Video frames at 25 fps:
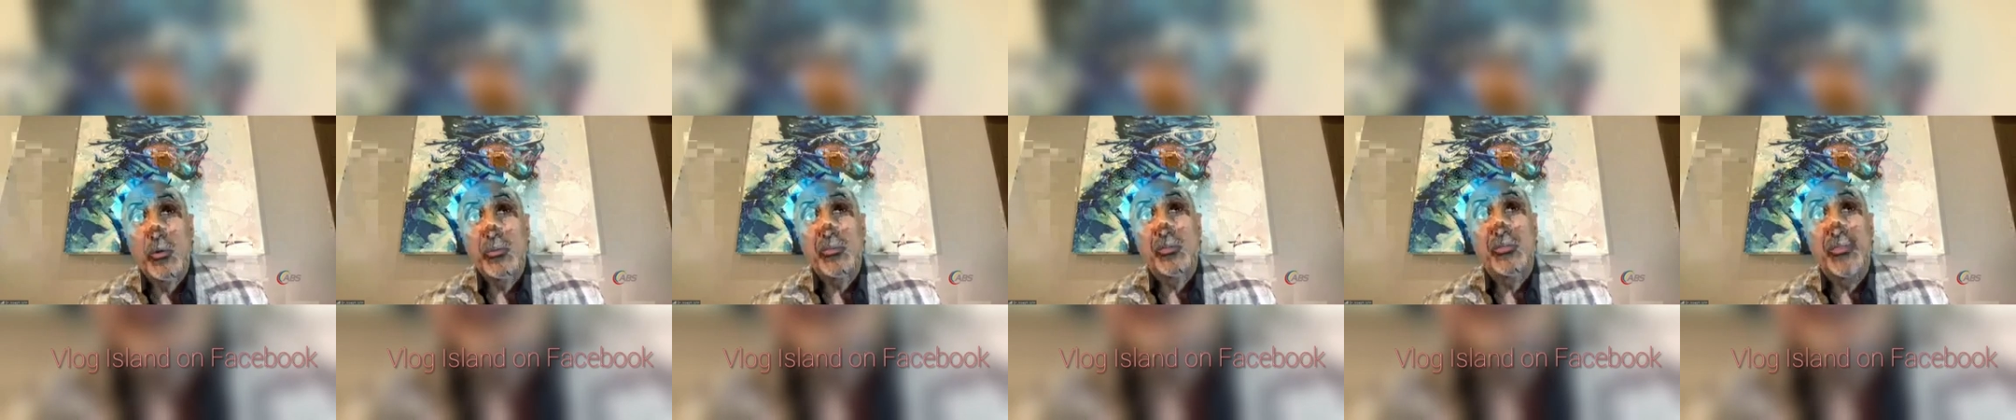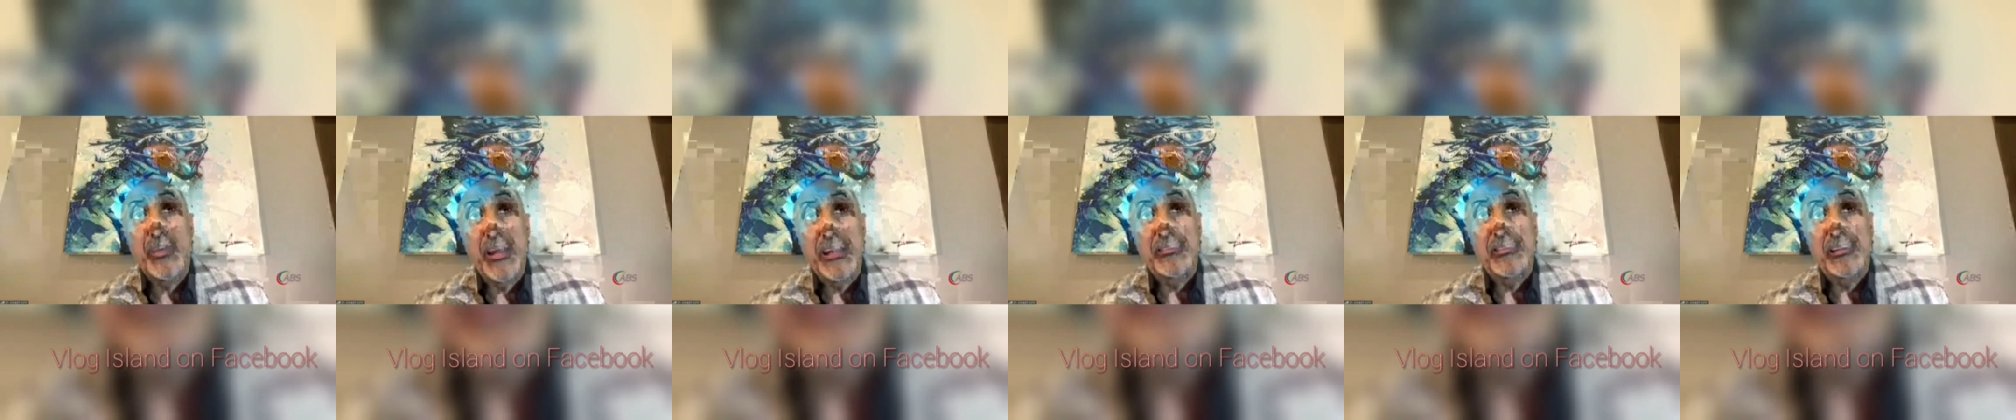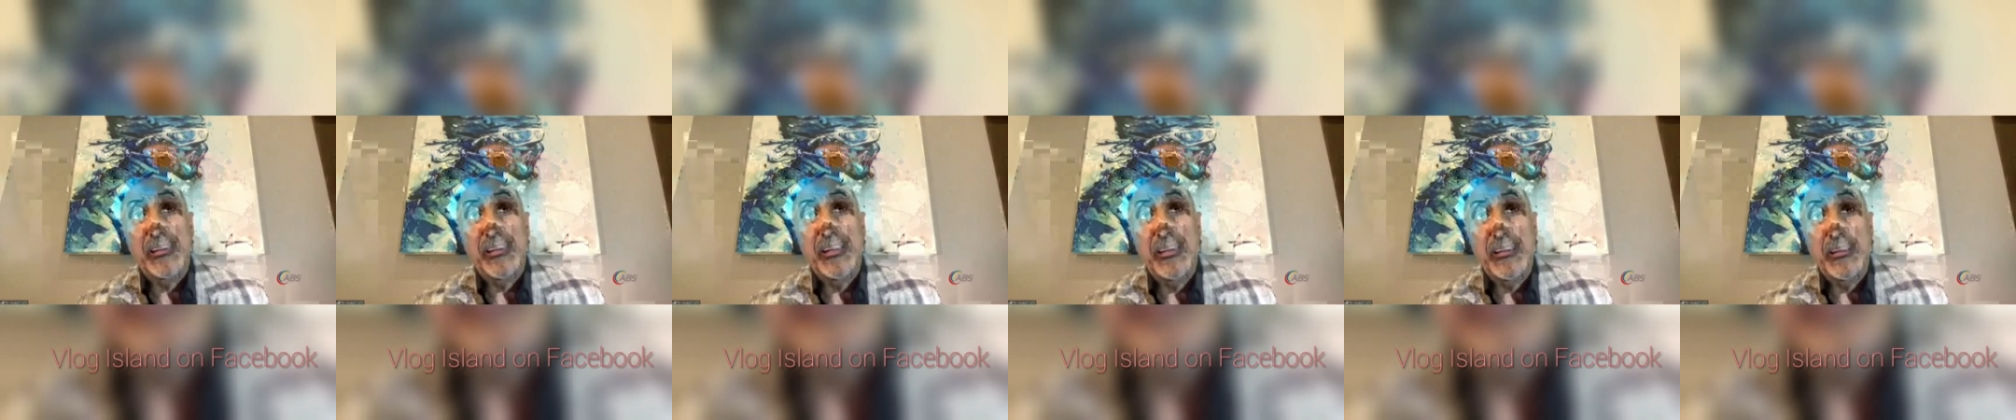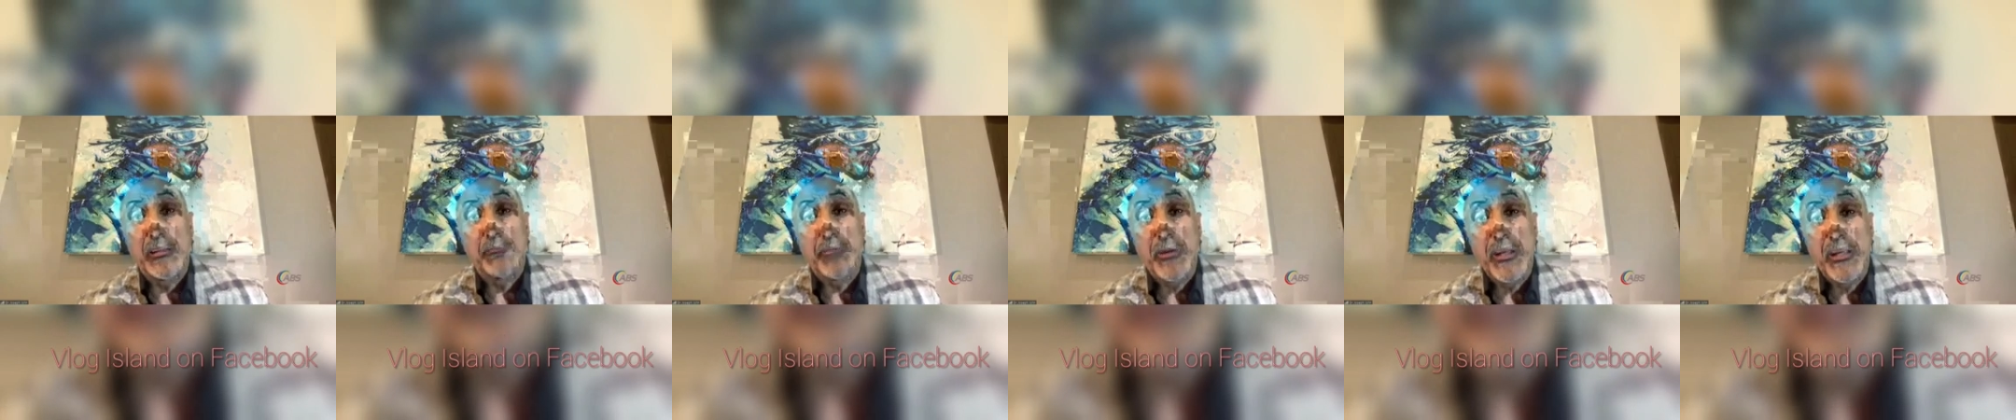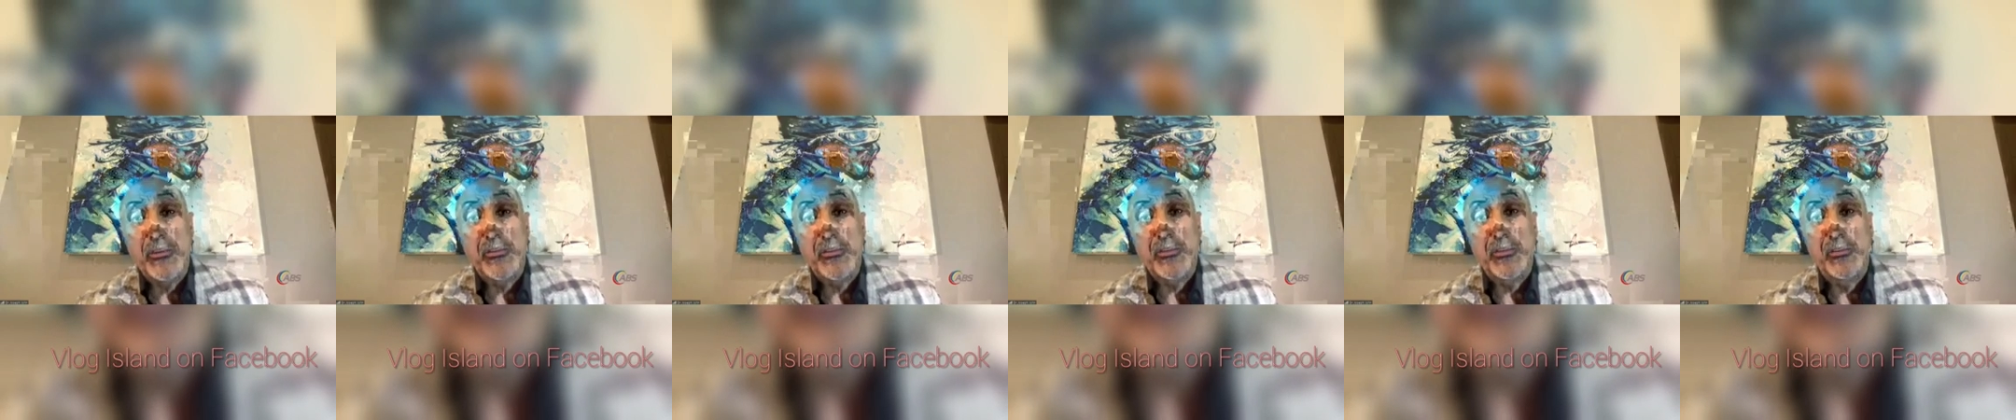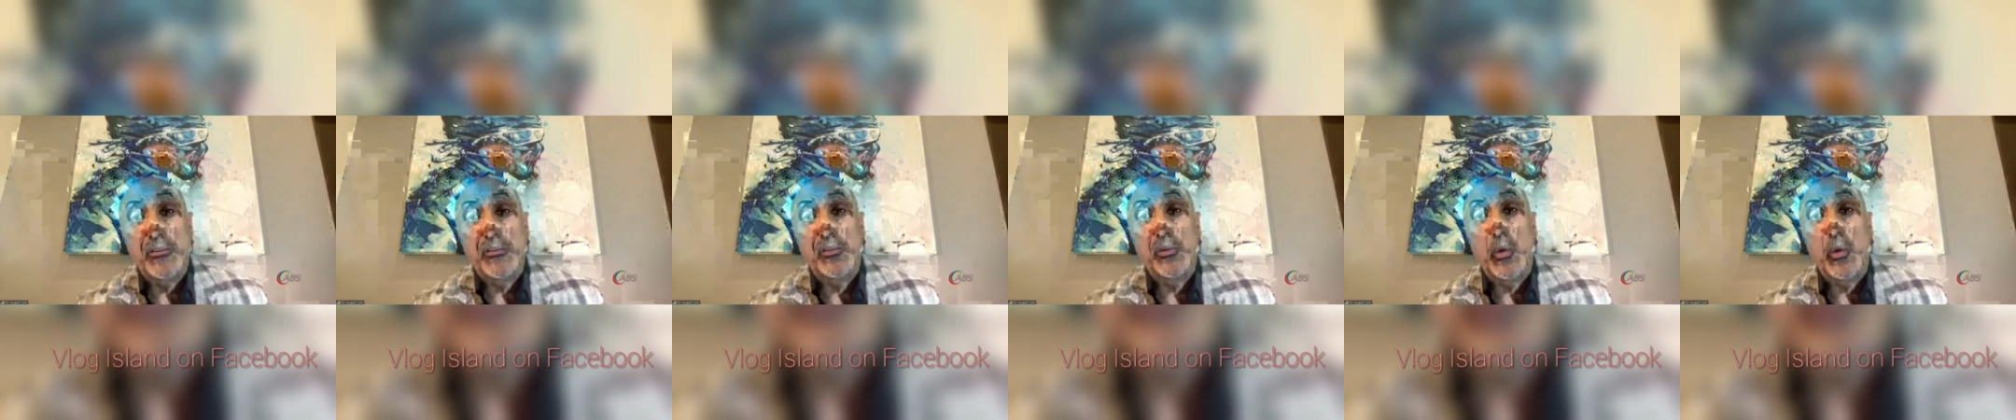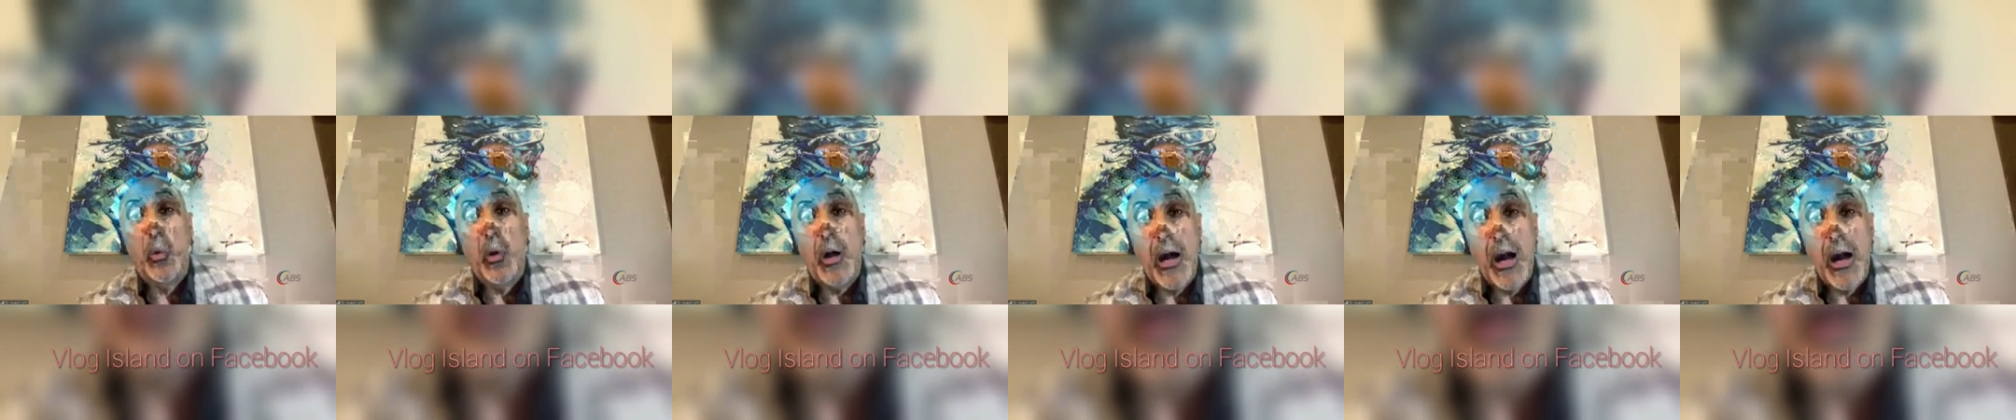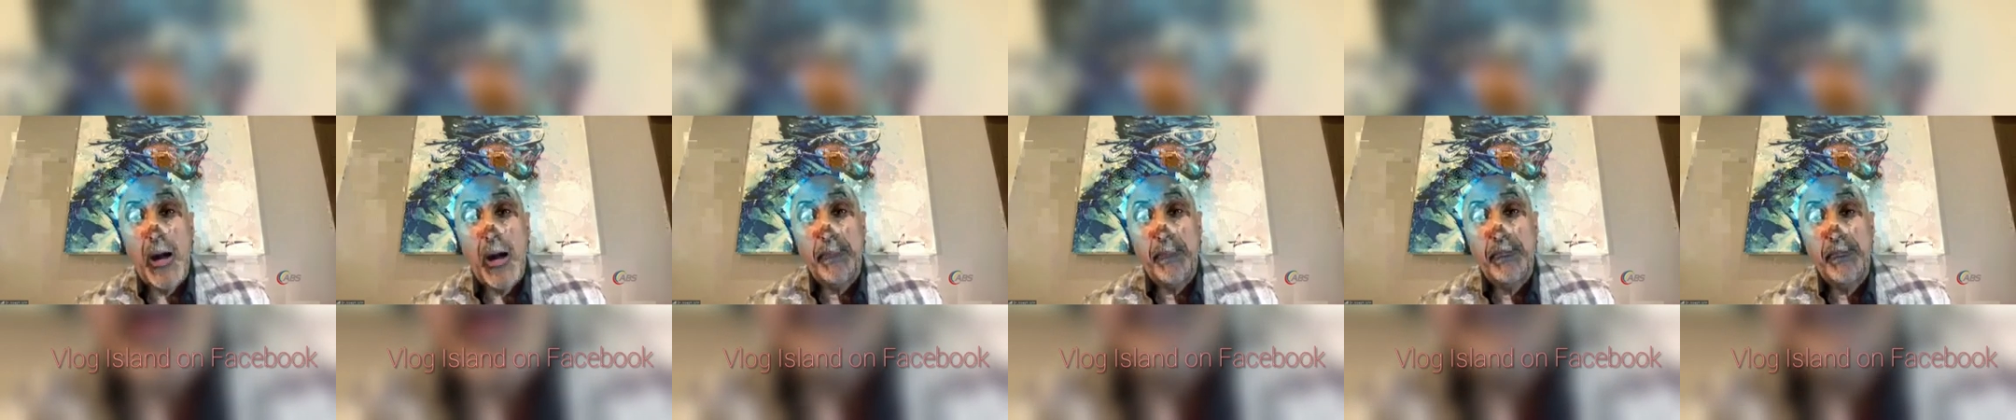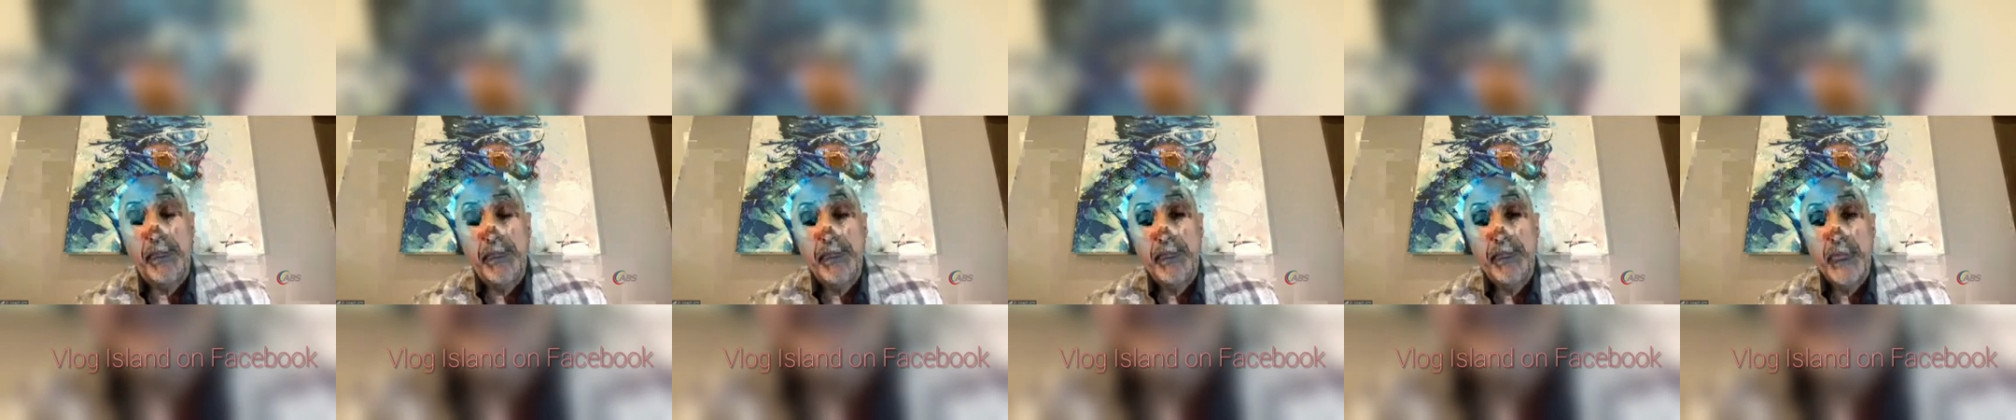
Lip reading: ventilated patients go up,